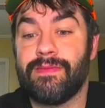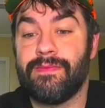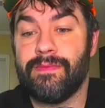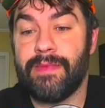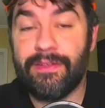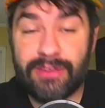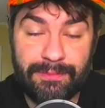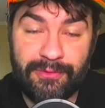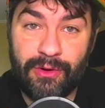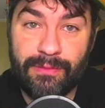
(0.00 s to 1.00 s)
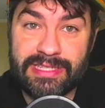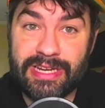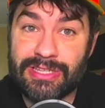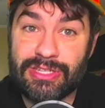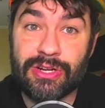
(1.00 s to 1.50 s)
After that performance,
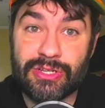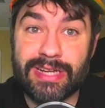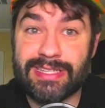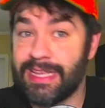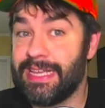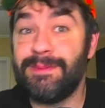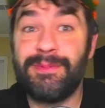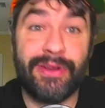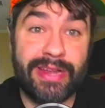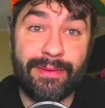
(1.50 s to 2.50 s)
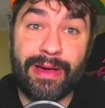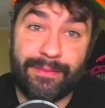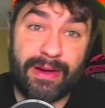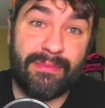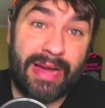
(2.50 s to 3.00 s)
Terrence talked trash. Keep your name out
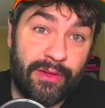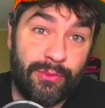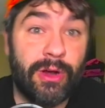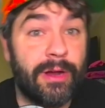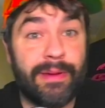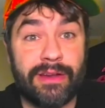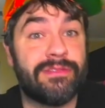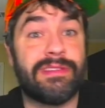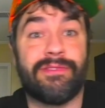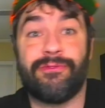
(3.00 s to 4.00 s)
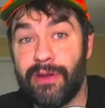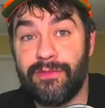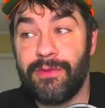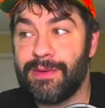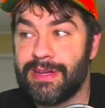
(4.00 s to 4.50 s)
my mouth. Worry about who's in front of
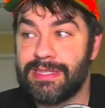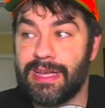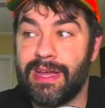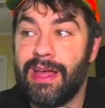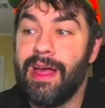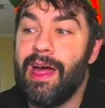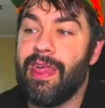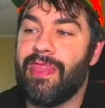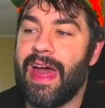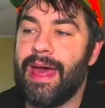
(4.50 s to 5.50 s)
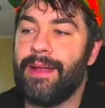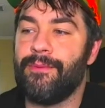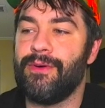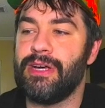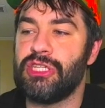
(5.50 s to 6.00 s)
you, because that
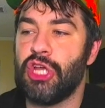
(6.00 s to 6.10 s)
was